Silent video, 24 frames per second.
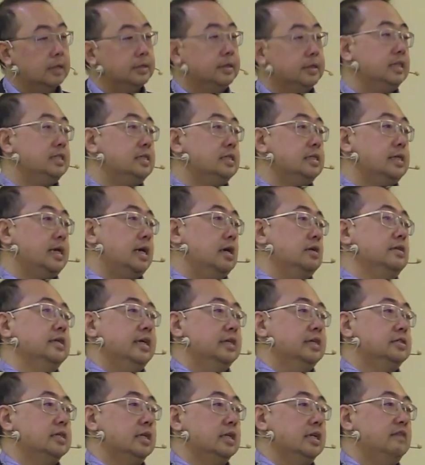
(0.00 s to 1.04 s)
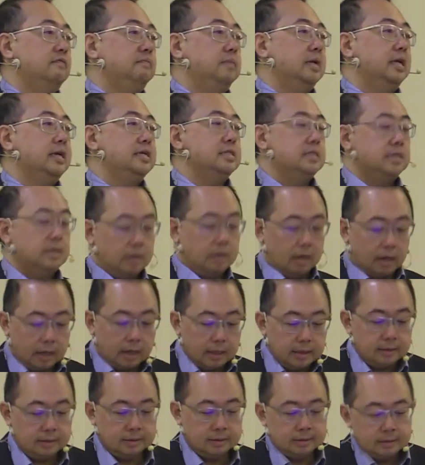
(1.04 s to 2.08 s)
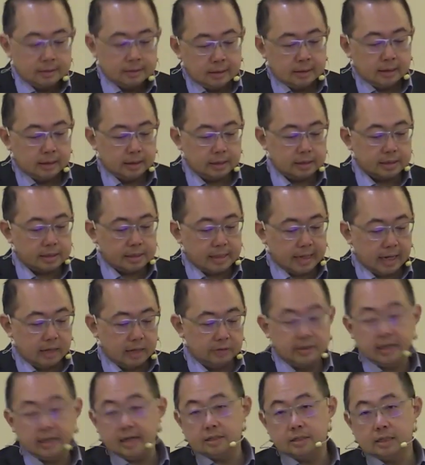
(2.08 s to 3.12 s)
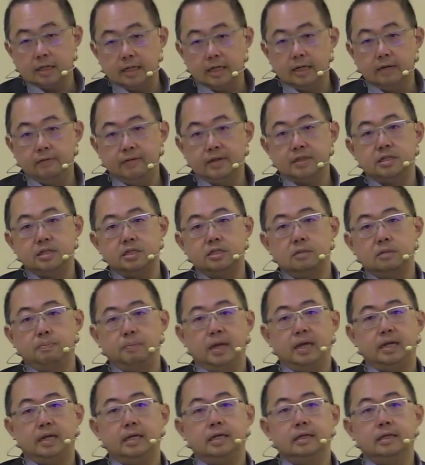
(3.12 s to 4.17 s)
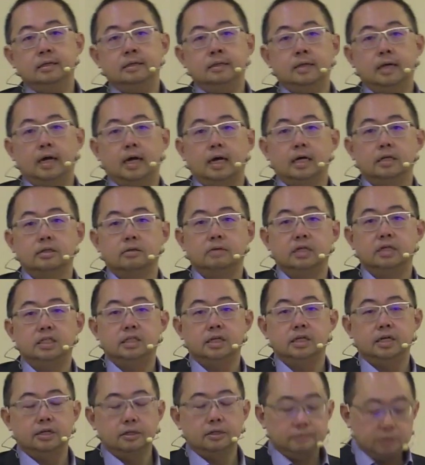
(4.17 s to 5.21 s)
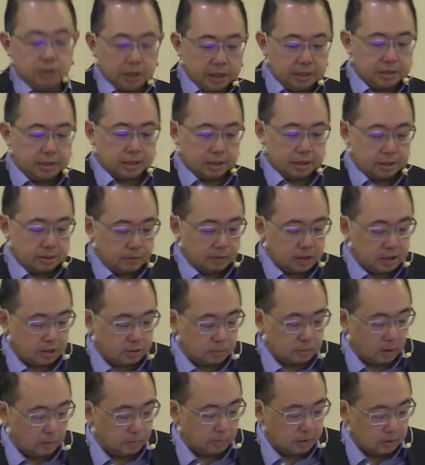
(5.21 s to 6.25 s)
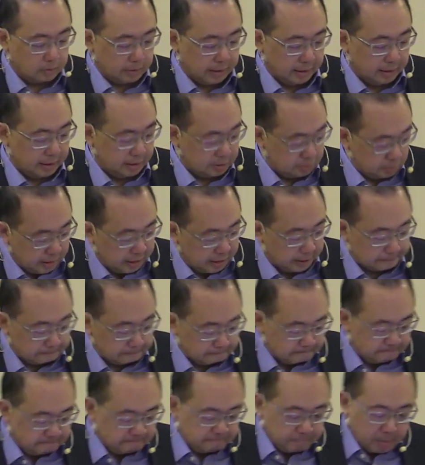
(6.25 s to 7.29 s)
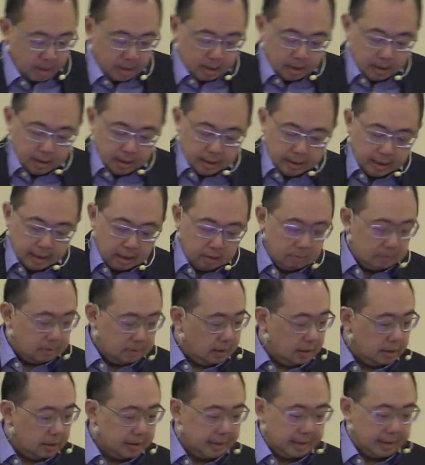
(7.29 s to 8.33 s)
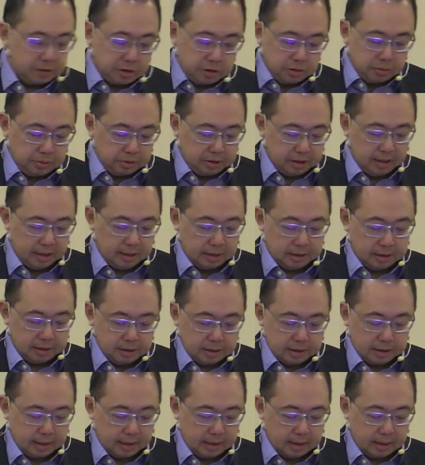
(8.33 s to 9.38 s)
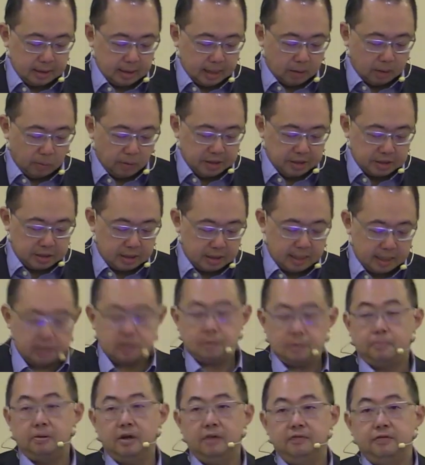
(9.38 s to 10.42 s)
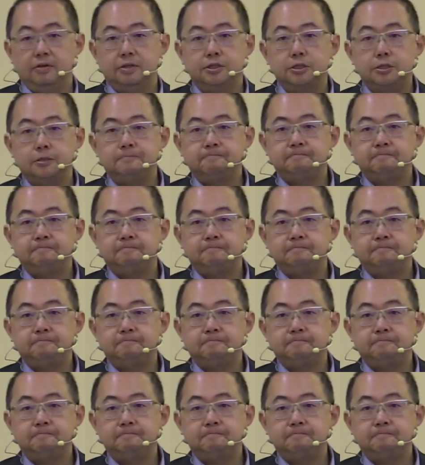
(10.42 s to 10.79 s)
This is how they are to live pleasing God. This is how they are to live anticipating the return of Jesus, which is what we'll look at next week. Now, there are two things I want to say as a preface.